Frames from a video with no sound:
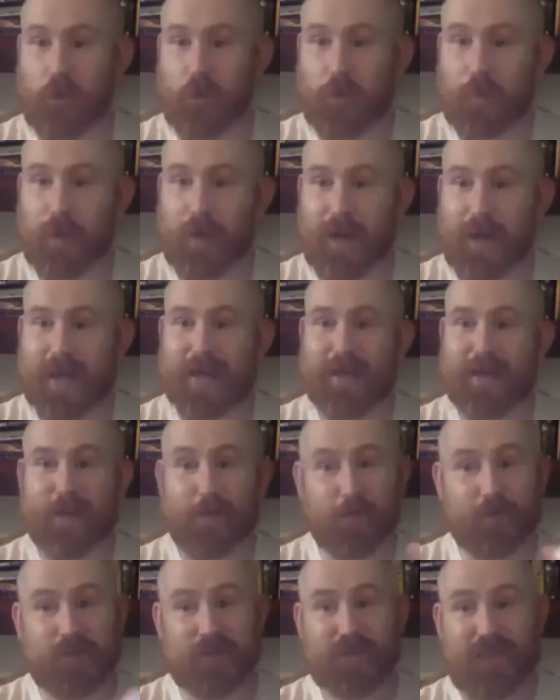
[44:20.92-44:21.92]
by it. It
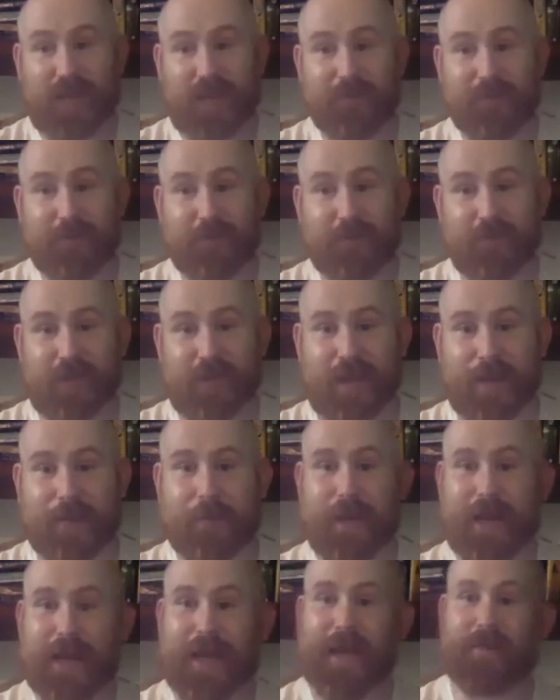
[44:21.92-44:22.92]
was safer for them,
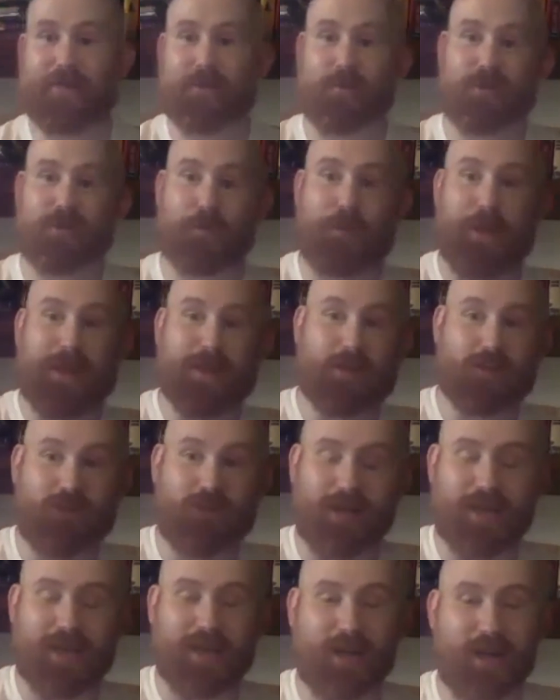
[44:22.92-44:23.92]
allowed them to
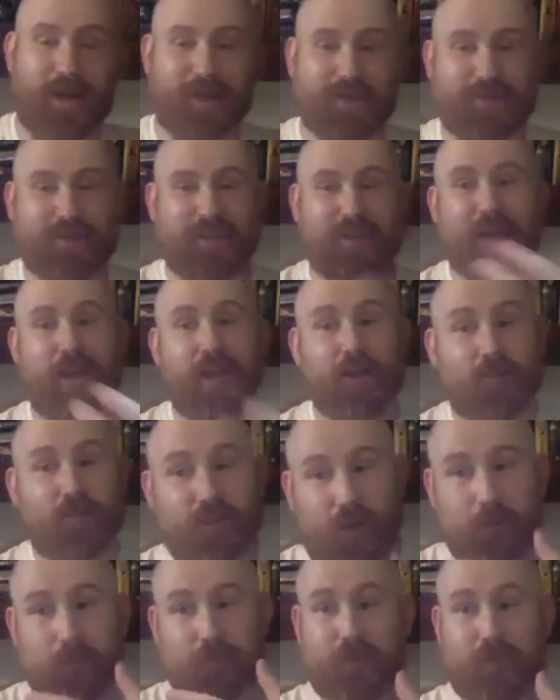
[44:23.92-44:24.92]
penetrate guards.
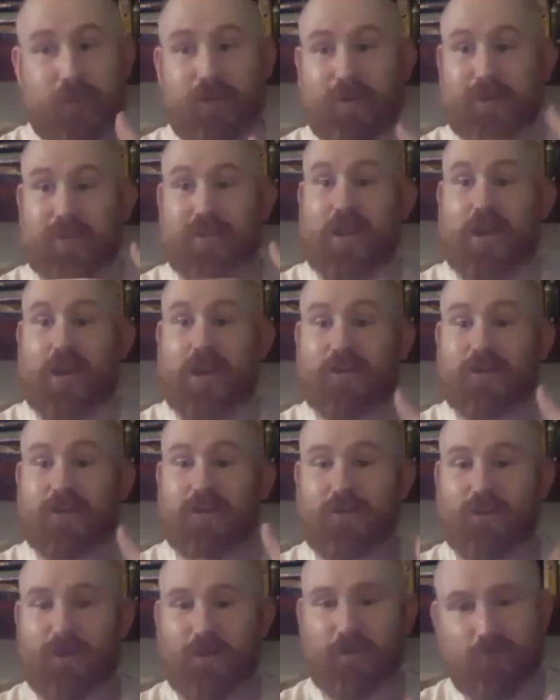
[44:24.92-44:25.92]
So there's lots of
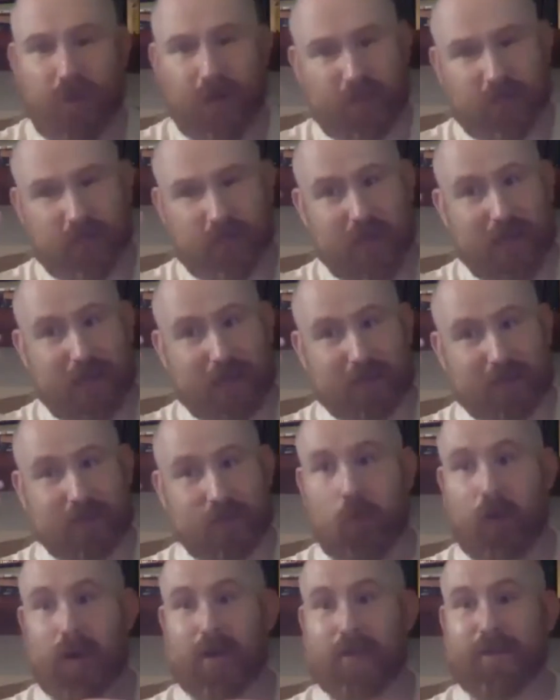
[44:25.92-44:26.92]
rationale as to
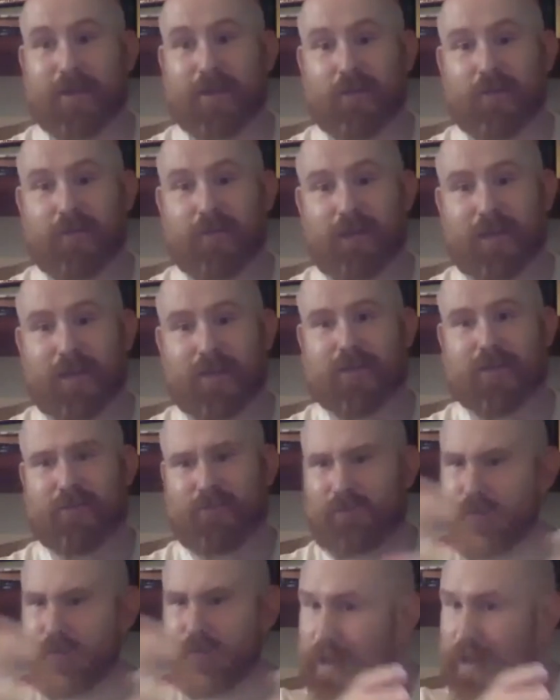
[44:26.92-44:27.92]
why they do things
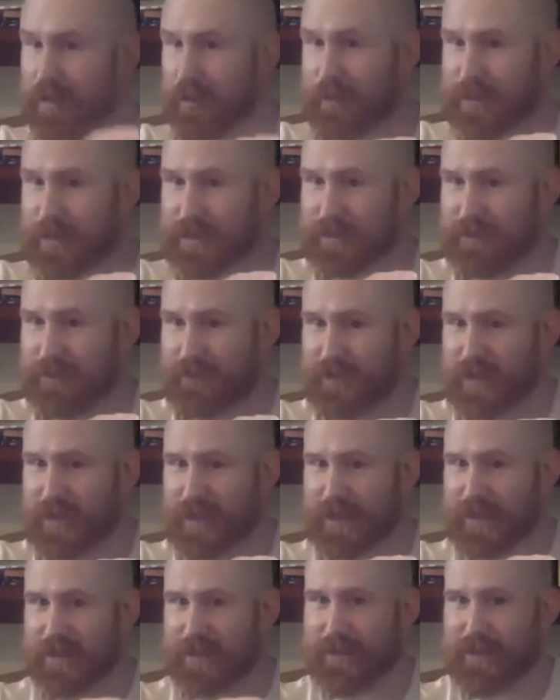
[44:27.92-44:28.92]
a little bit differently.
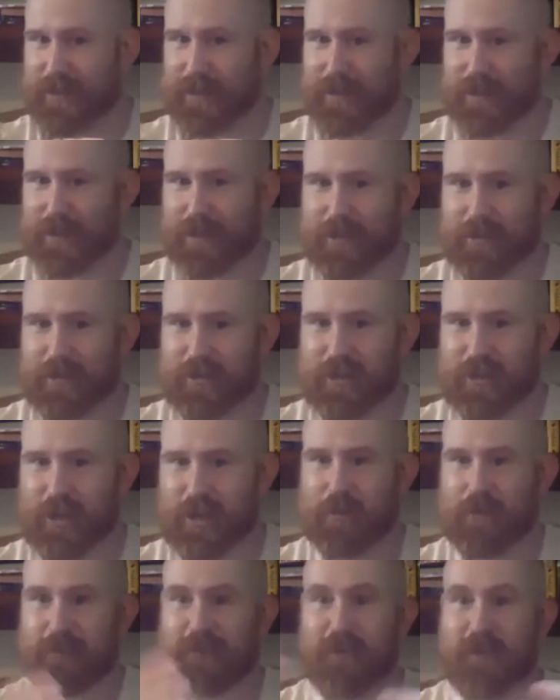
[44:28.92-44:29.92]
So
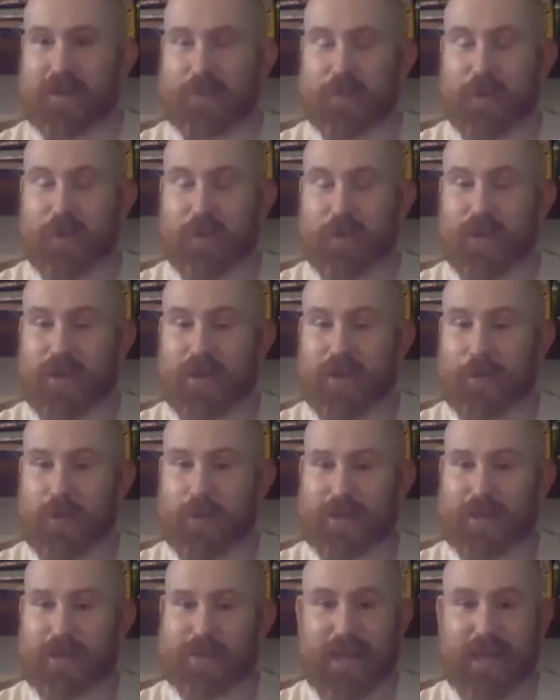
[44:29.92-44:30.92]
the first part of the
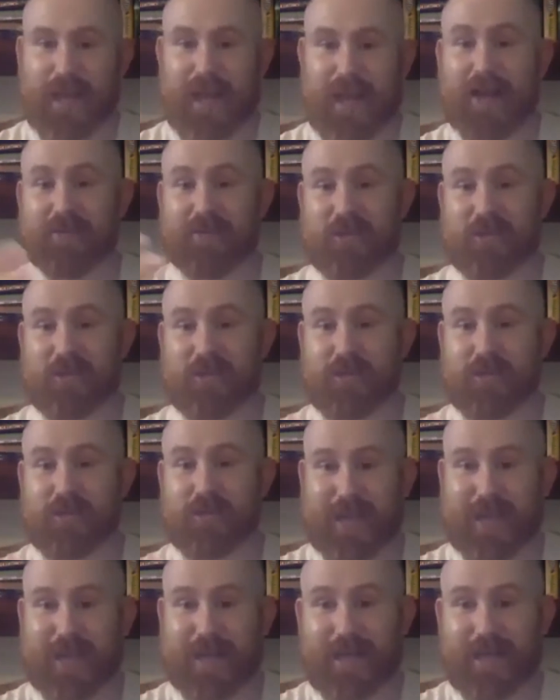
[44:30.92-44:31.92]
book is how to do
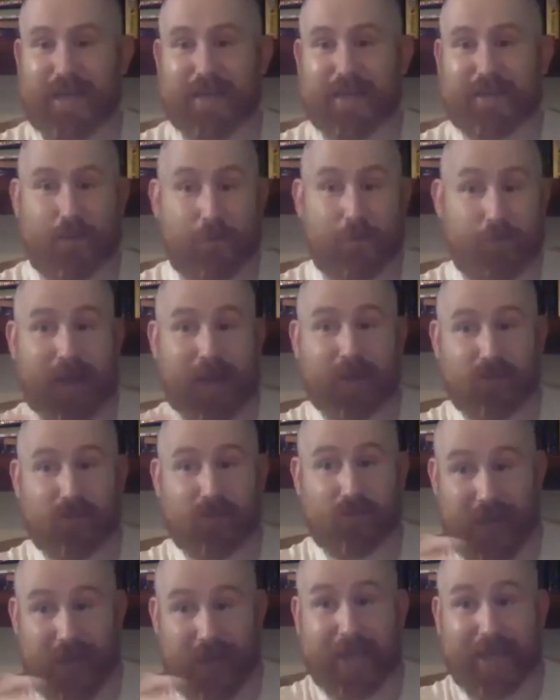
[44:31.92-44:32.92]
the techniques that
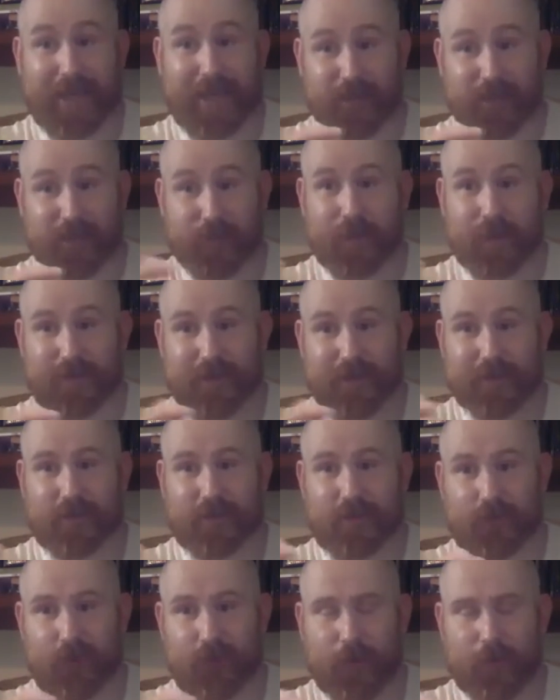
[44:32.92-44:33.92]
match the age Bartitsu
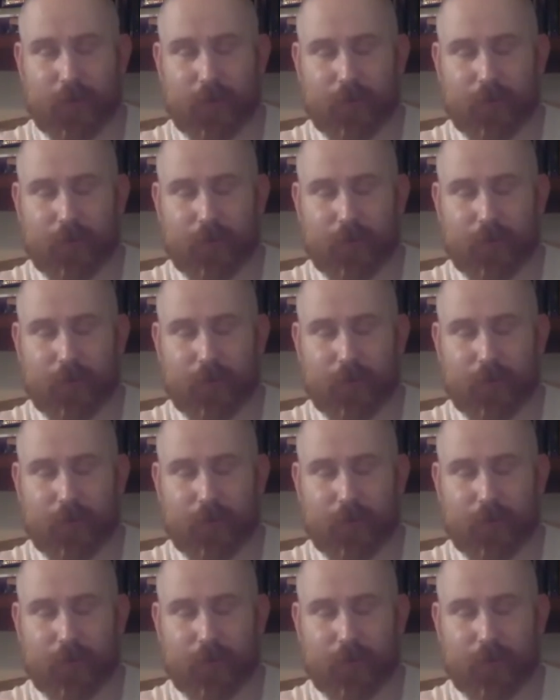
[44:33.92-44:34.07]
is from.